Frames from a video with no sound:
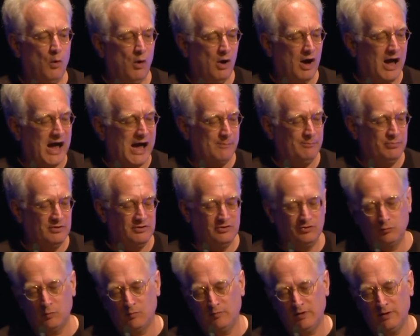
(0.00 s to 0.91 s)
what
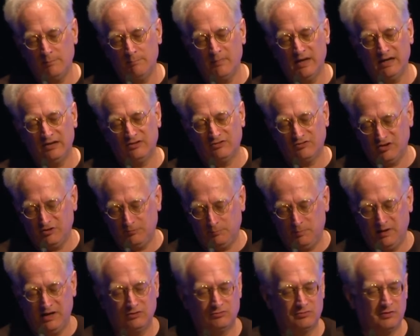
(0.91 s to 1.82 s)
happens when we mix this
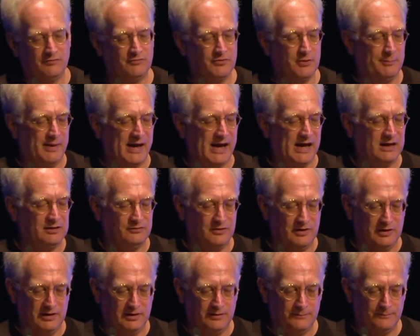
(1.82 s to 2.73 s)
picture of the
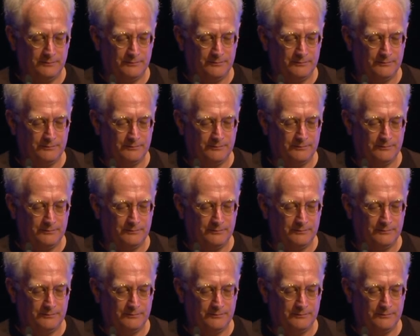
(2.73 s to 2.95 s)
panda